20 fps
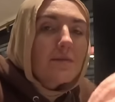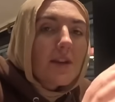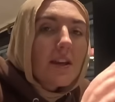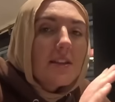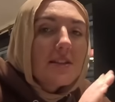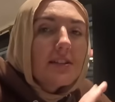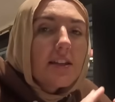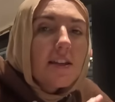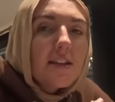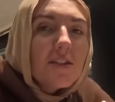
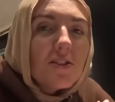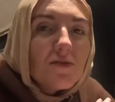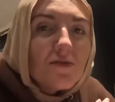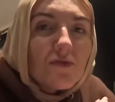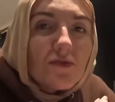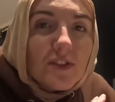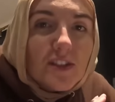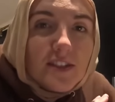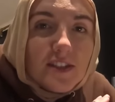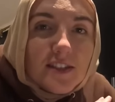It tastes
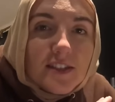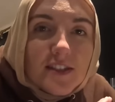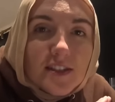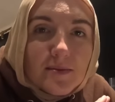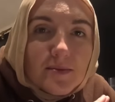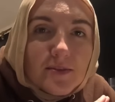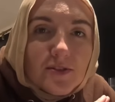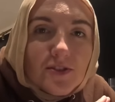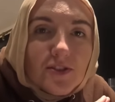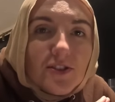really
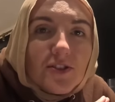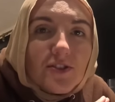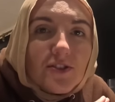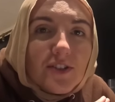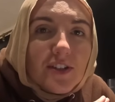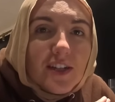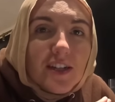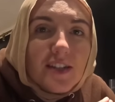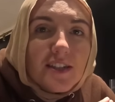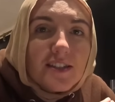similar to
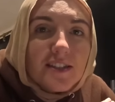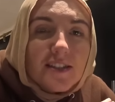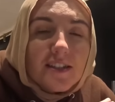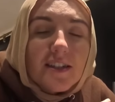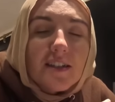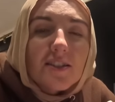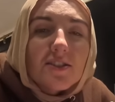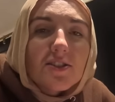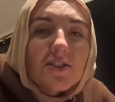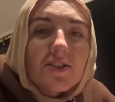UK tea
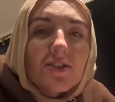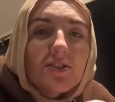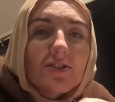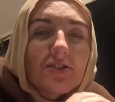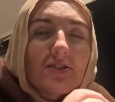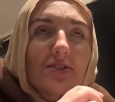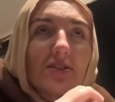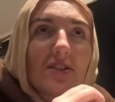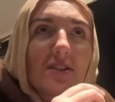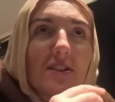actually, it's
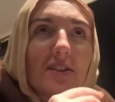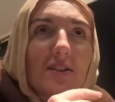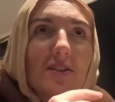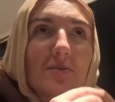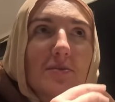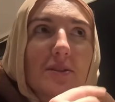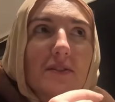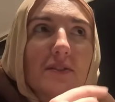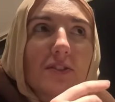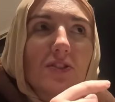just got a little
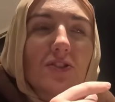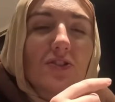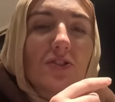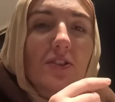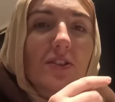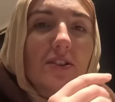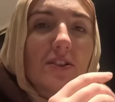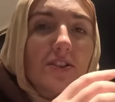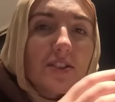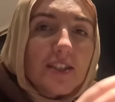bit of a
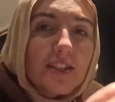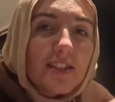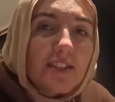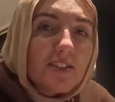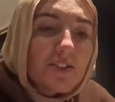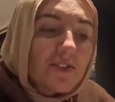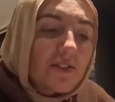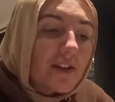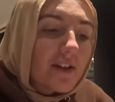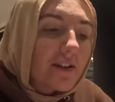stronger
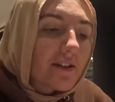taste to it, I